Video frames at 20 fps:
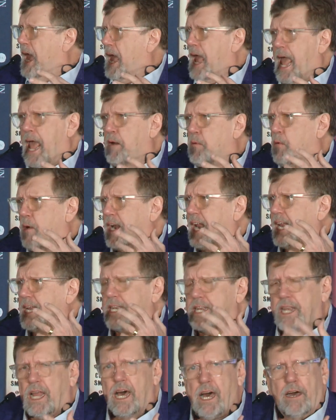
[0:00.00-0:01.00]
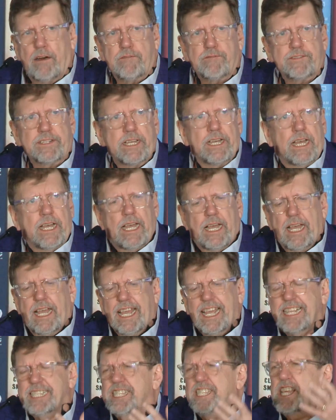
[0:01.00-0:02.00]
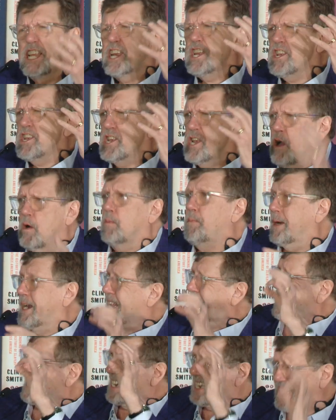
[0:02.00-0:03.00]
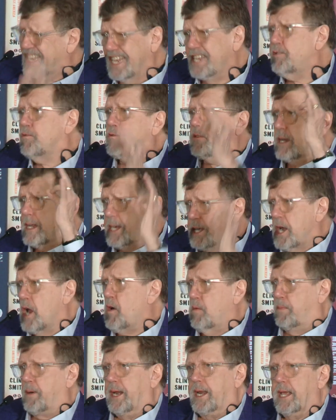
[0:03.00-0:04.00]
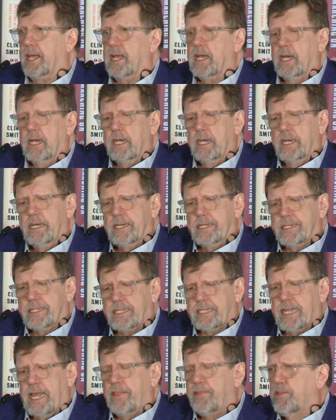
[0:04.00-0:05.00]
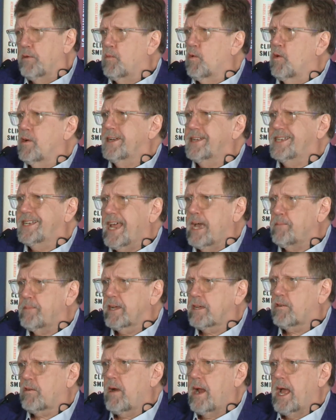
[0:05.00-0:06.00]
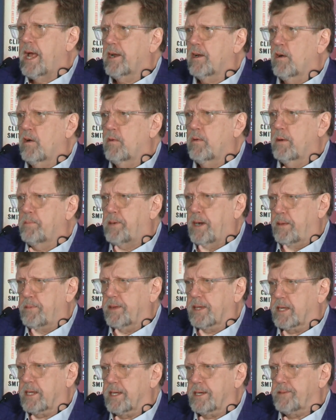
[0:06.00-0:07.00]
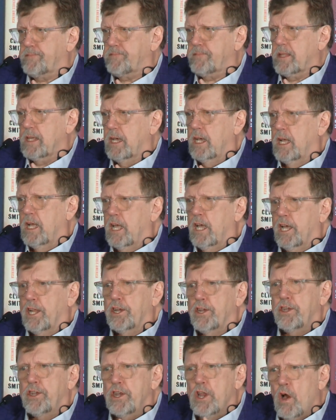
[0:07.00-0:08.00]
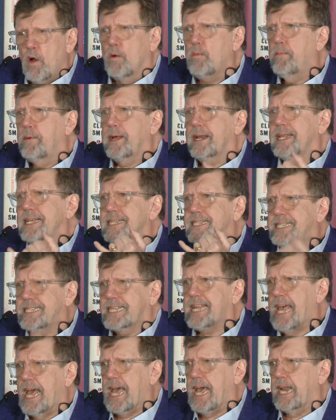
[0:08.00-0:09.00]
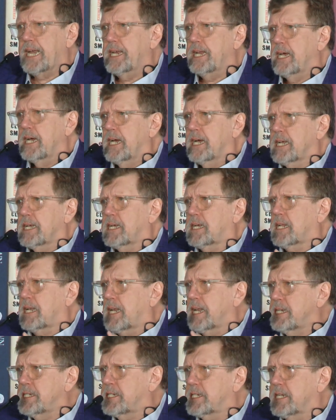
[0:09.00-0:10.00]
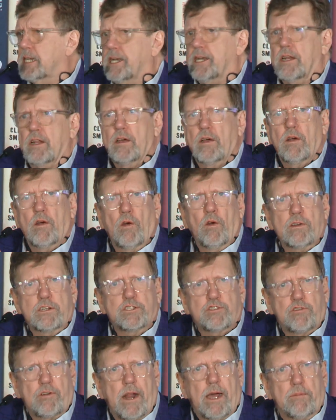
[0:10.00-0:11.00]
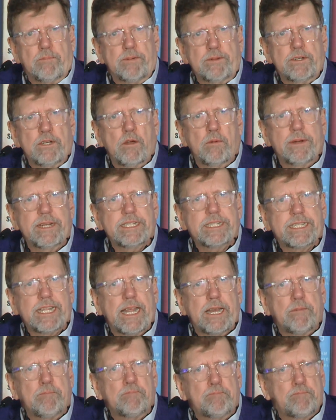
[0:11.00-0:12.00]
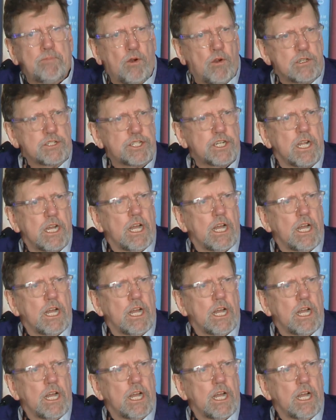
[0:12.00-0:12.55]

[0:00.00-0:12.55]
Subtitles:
And what I loved is that nobody, literally nobody, said the word Democrat or Republican. Nobody said Clinton or Trump. Nobody said Bush.